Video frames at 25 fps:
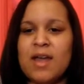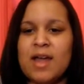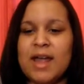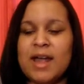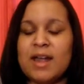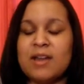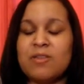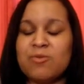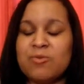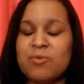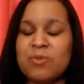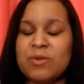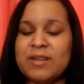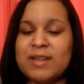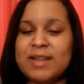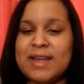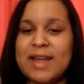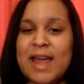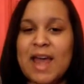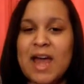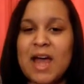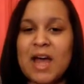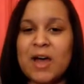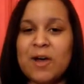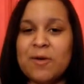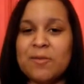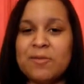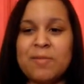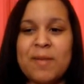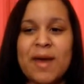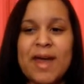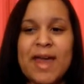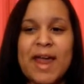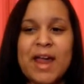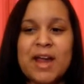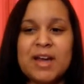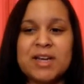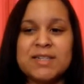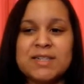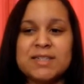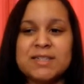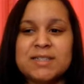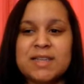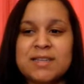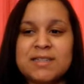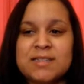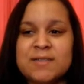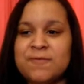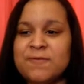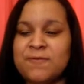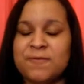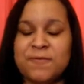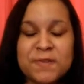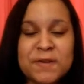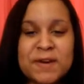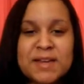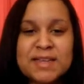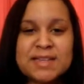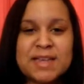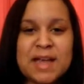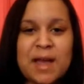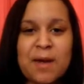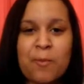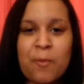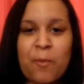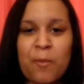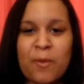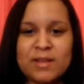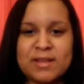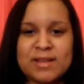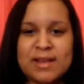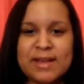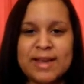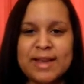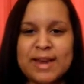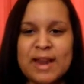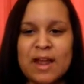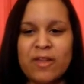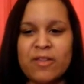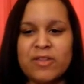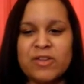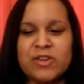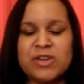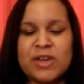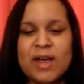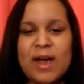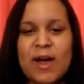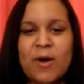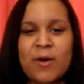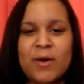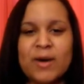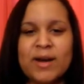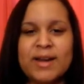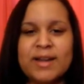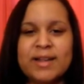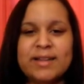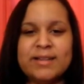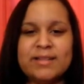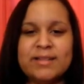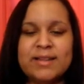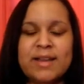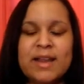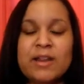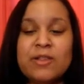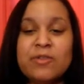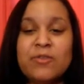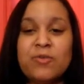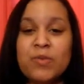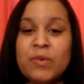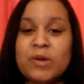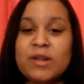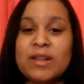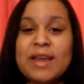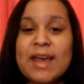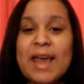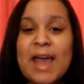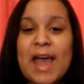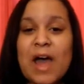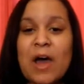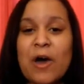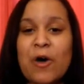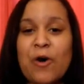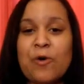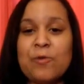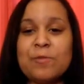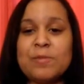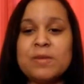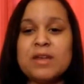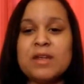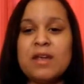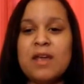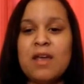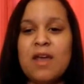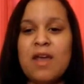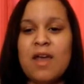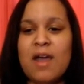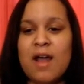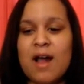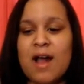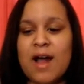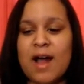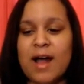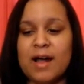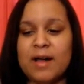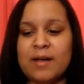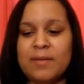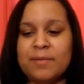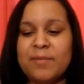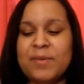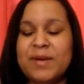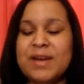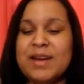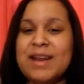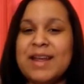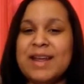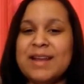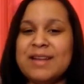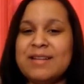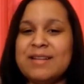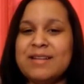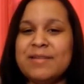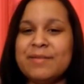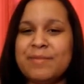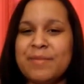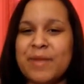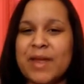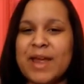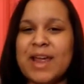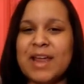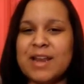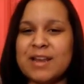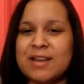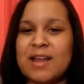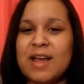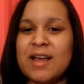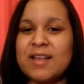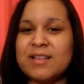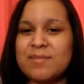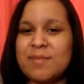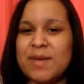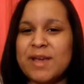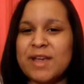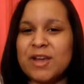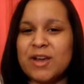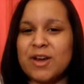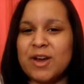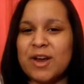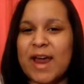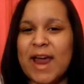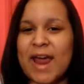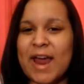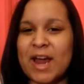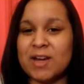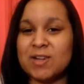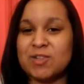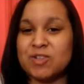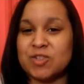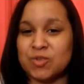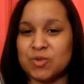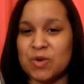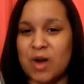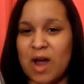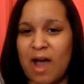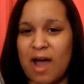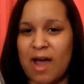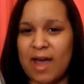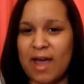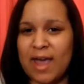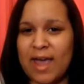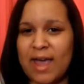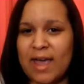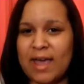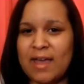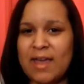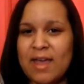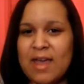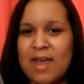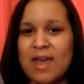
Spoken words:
it's really helped. My hair just doesn't frizz up once I get out of the shower. It's really helped. But it does make your hair dry.